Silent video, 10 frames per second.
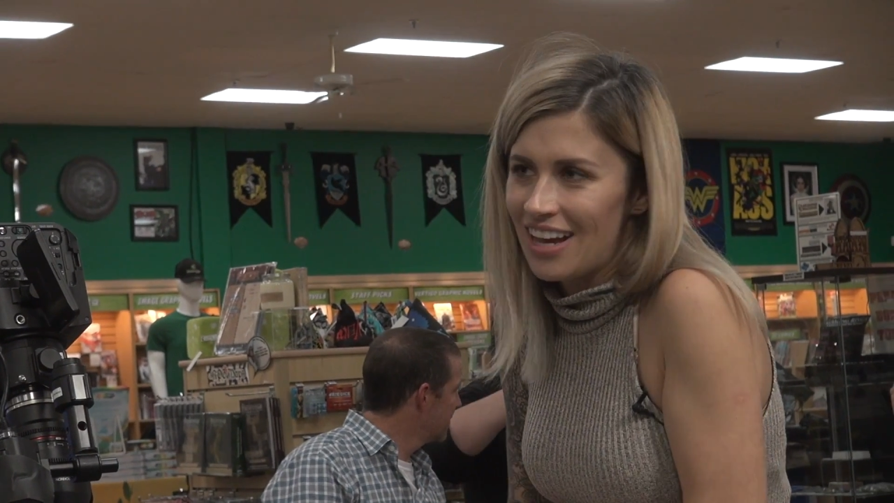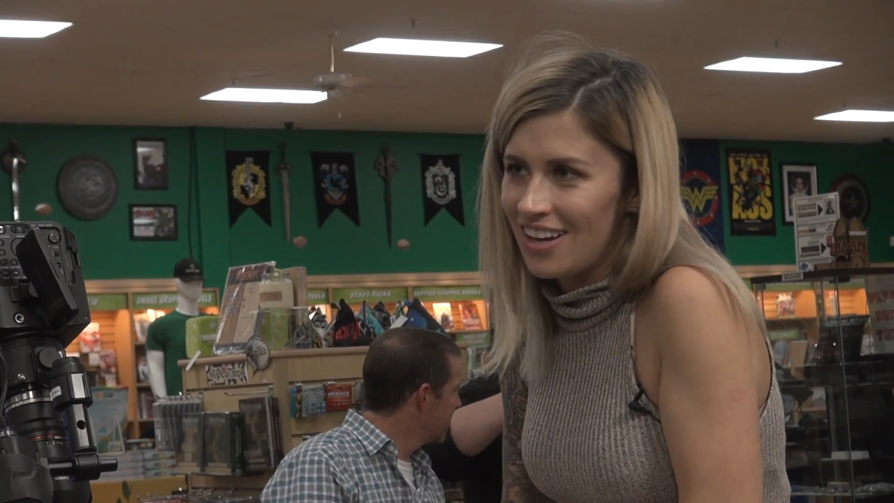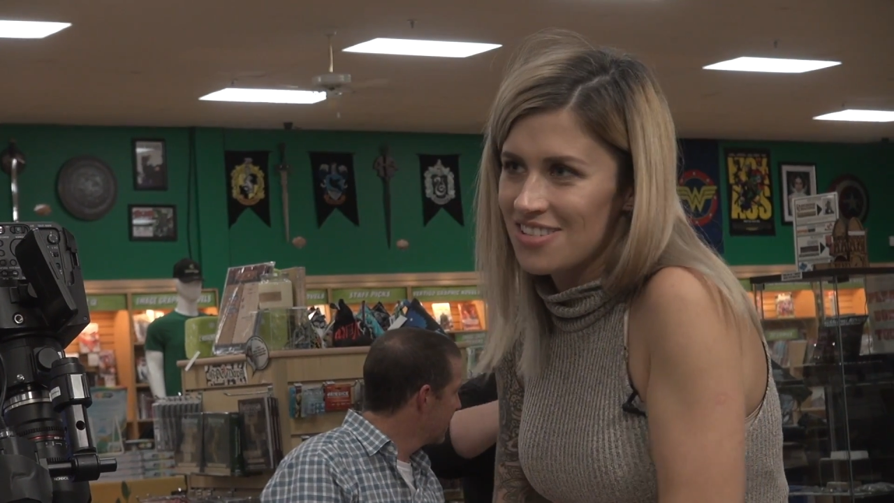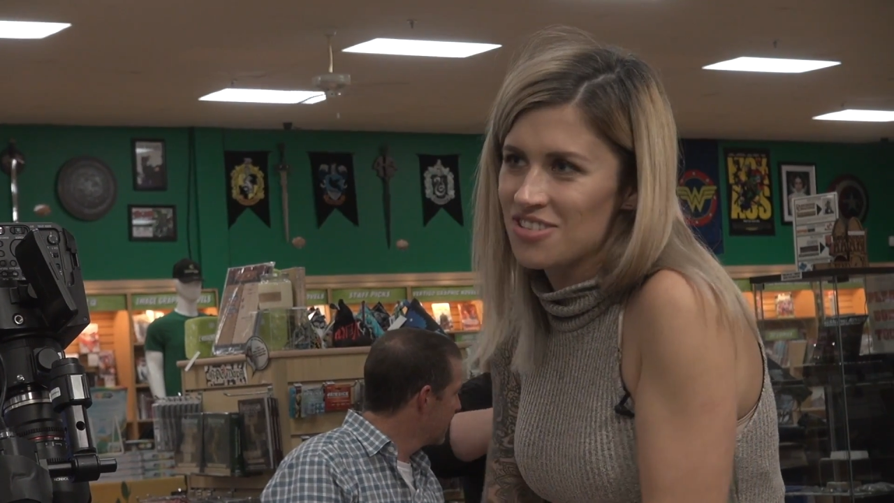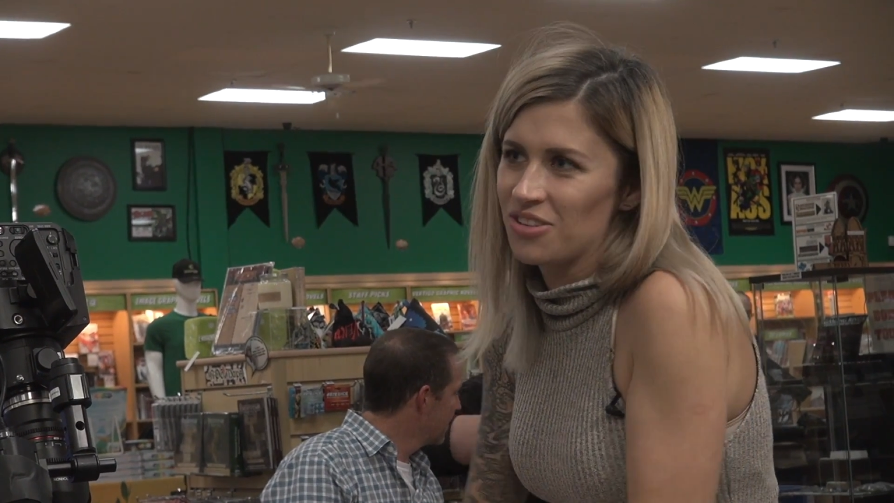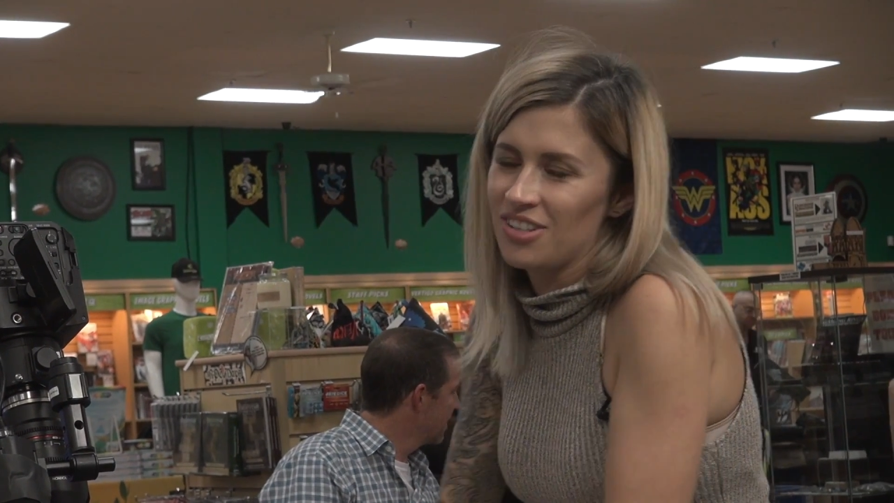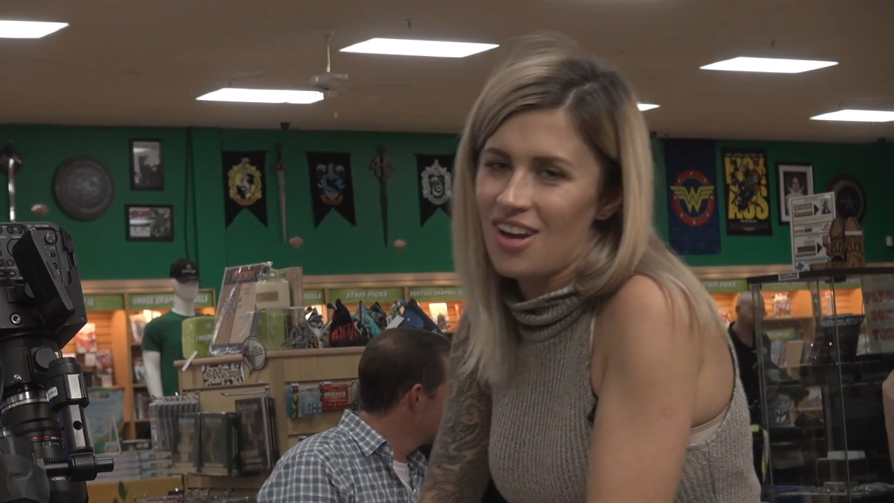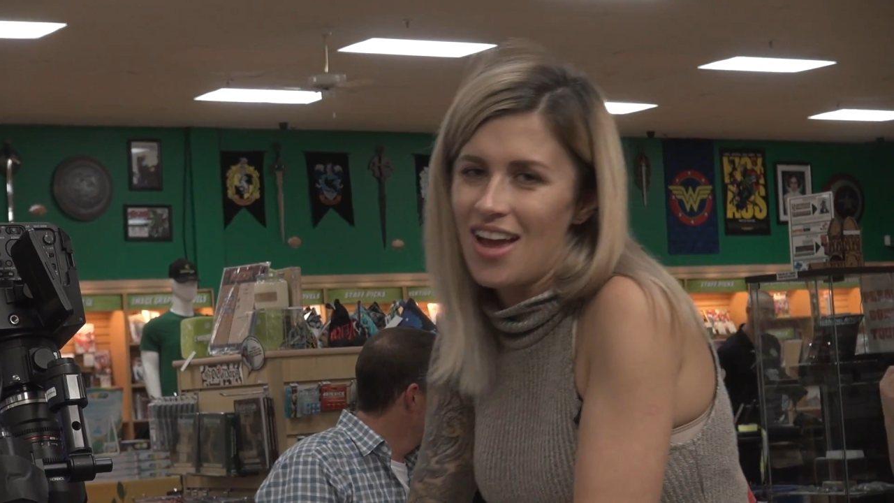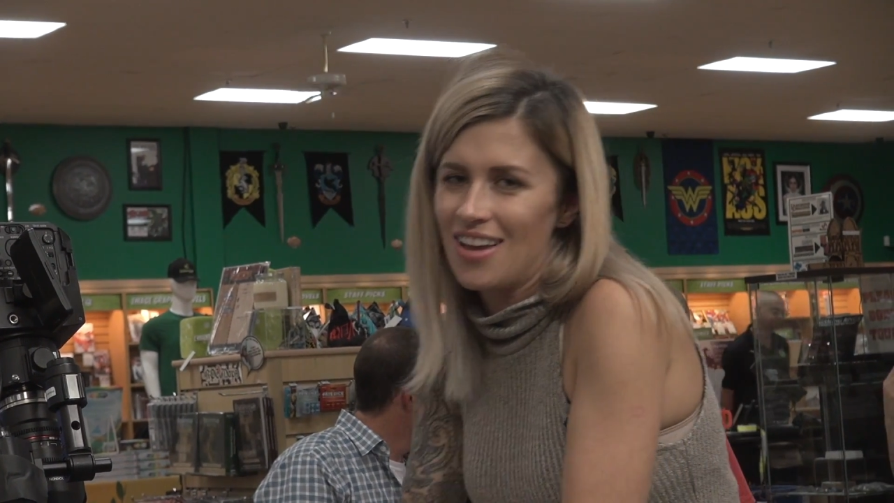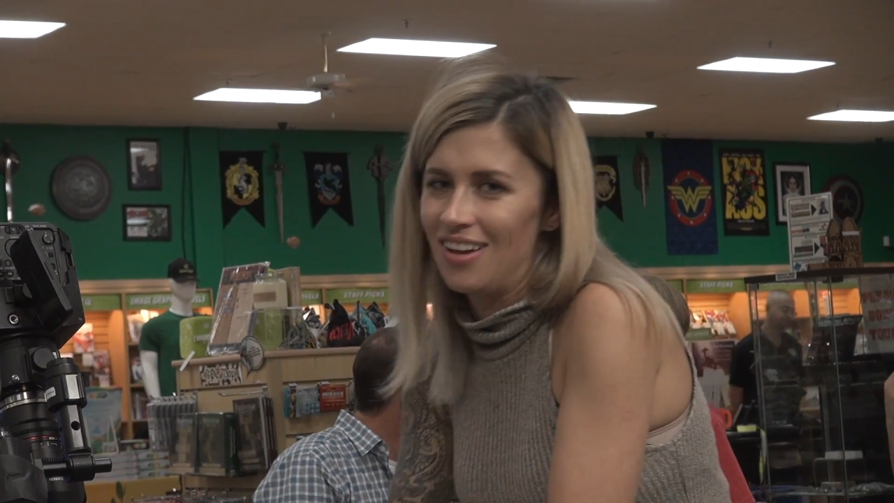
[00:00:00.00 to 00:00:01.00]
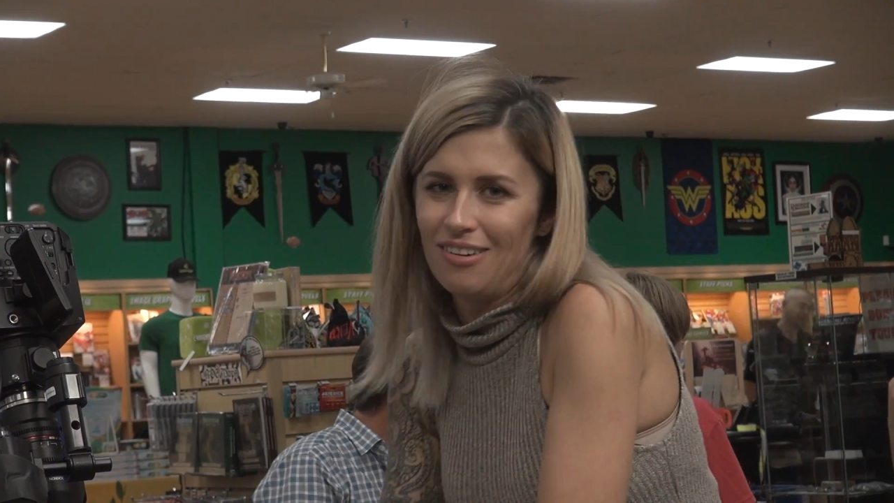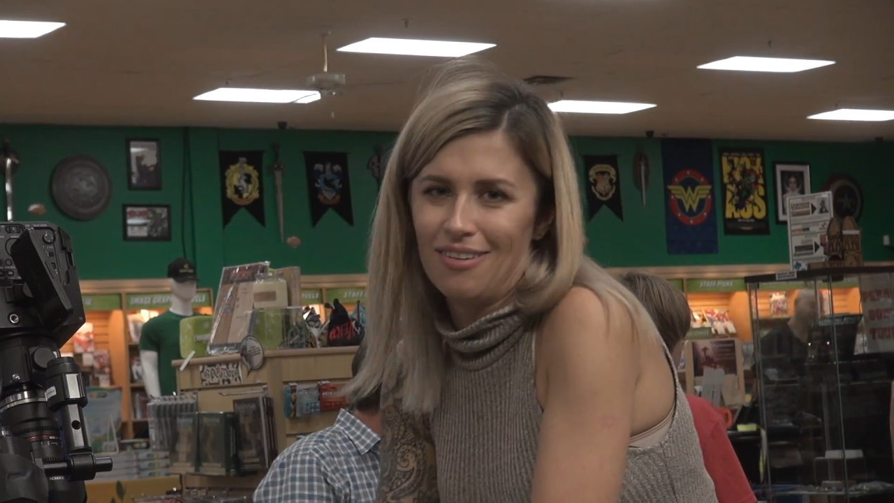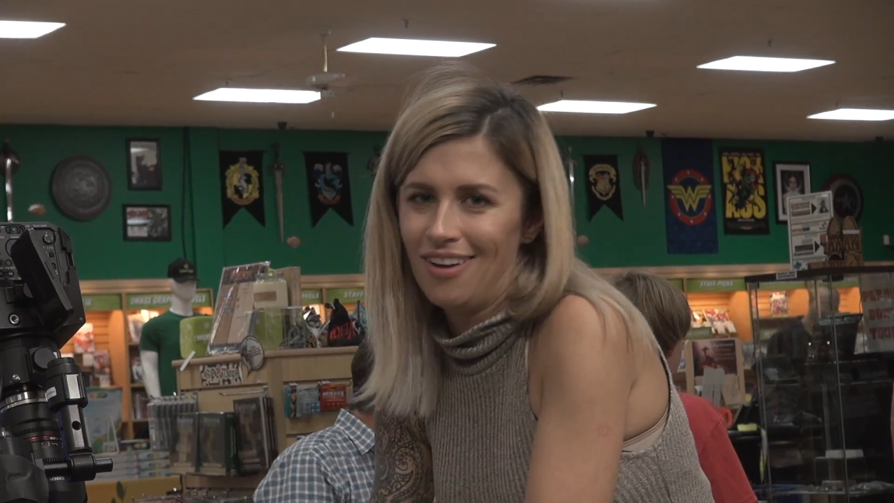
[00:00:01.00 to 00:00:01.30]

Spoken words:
because you're the Warlord trait. Okay.